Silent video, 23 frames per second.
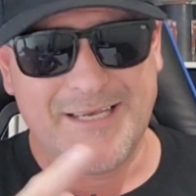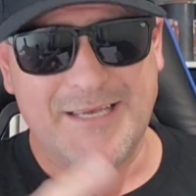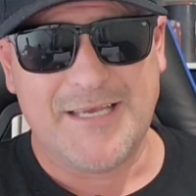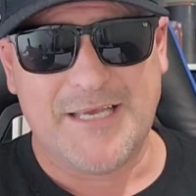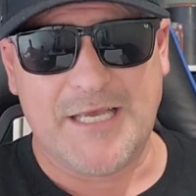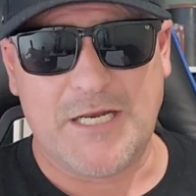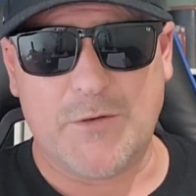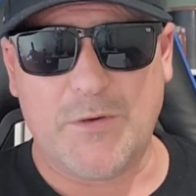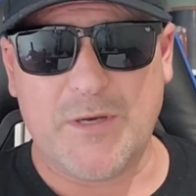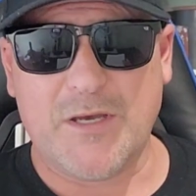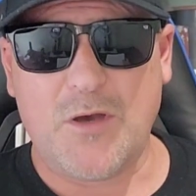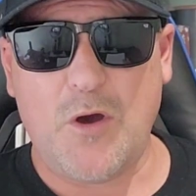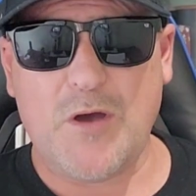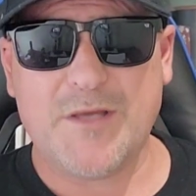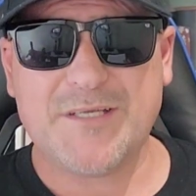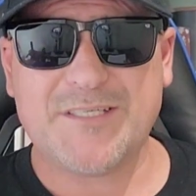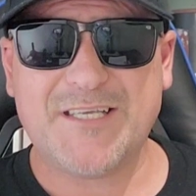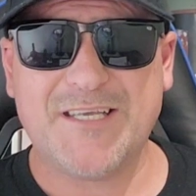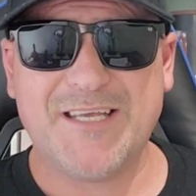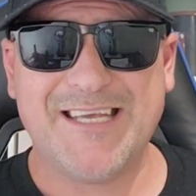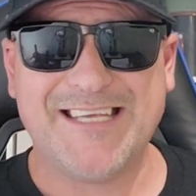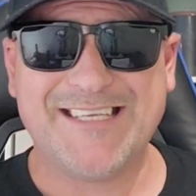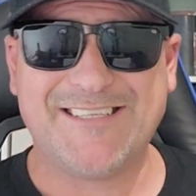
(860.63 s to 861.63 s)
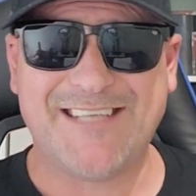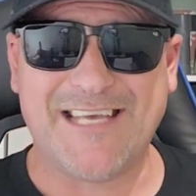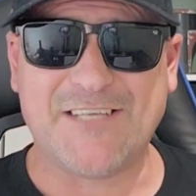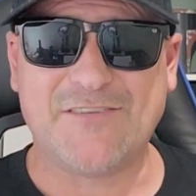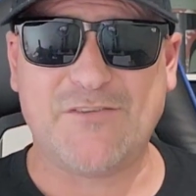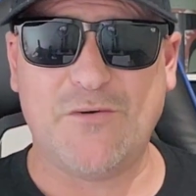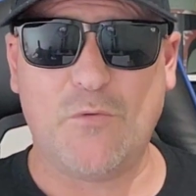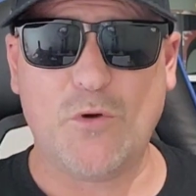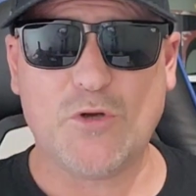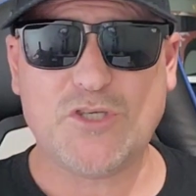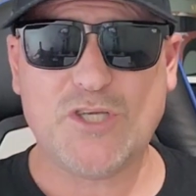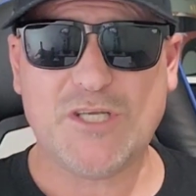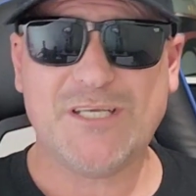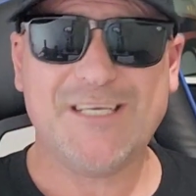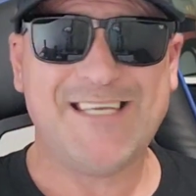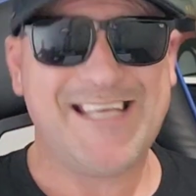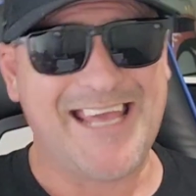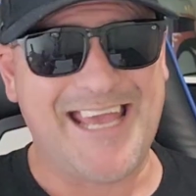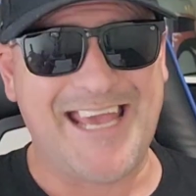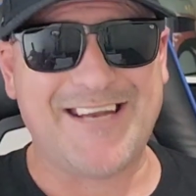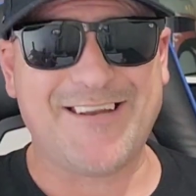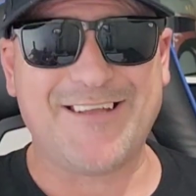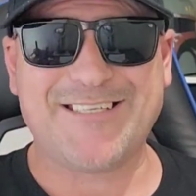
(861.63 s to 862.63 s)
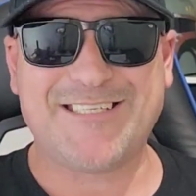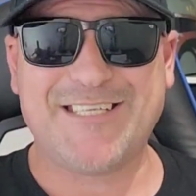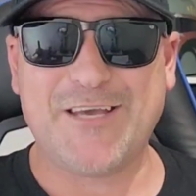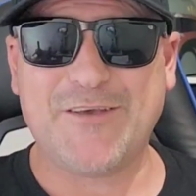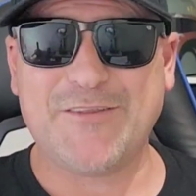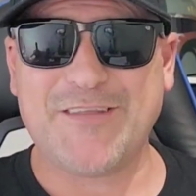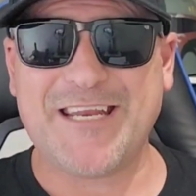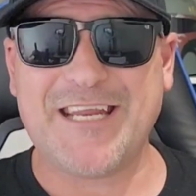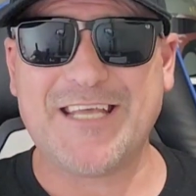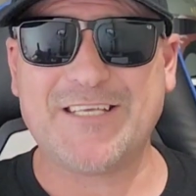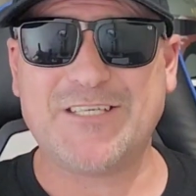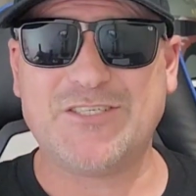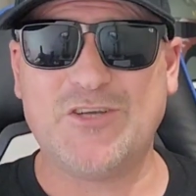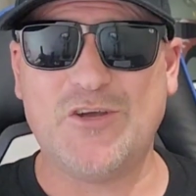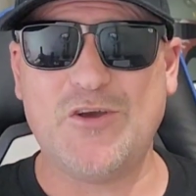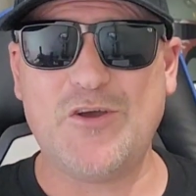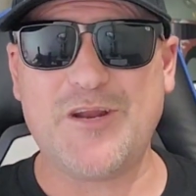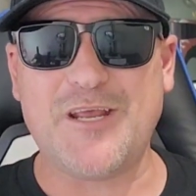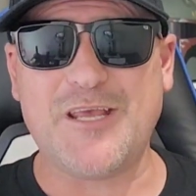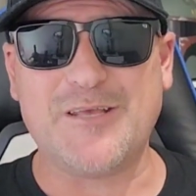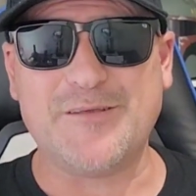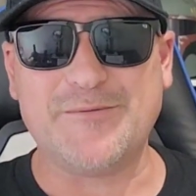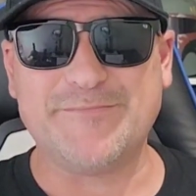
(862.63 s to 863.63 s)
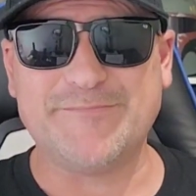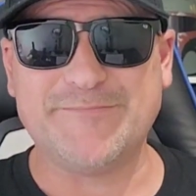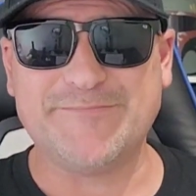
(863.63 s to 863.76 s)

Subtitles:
Anyway guys, thanks for watching, and I'll see you on the next journey.